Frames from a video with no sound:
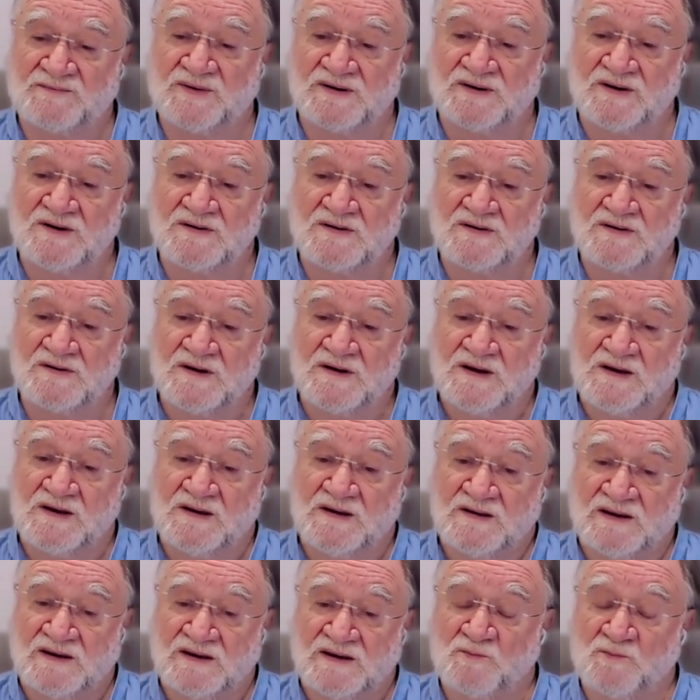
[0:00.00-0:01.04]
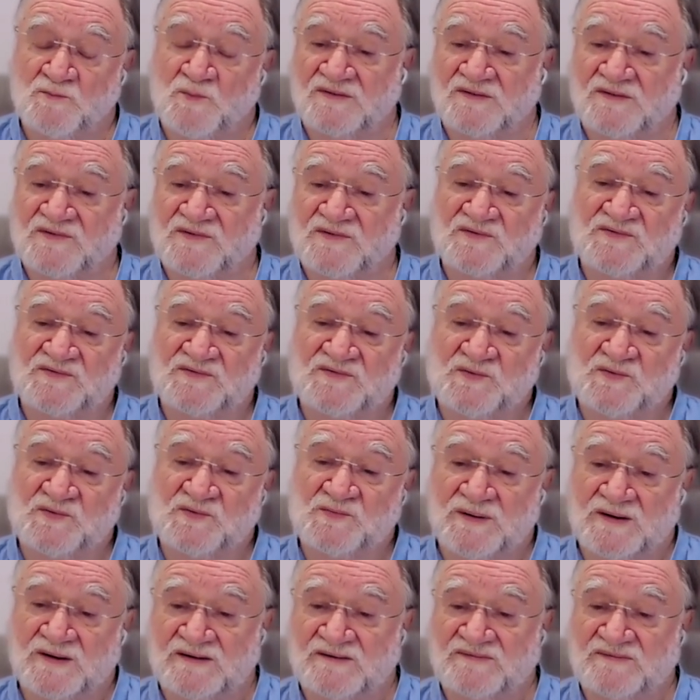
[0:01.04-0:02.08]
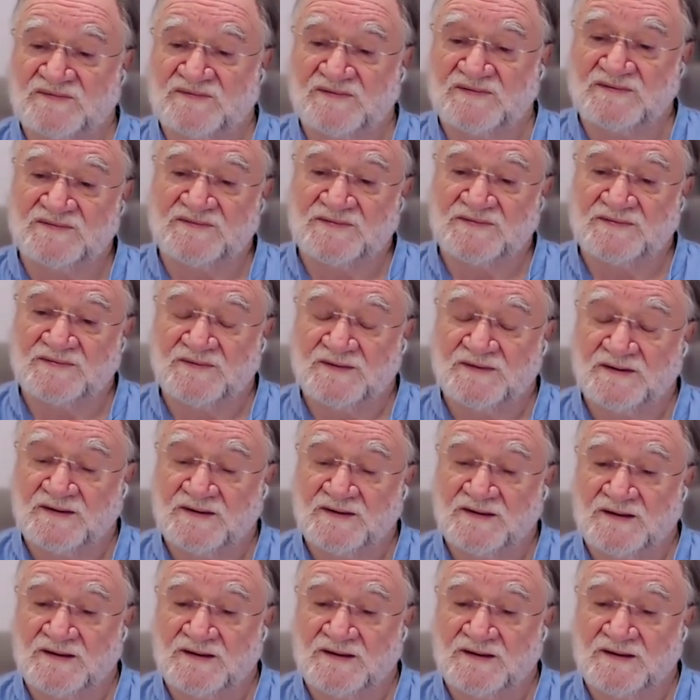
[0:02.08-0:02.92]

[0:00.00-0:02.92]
seminar in one of those two places,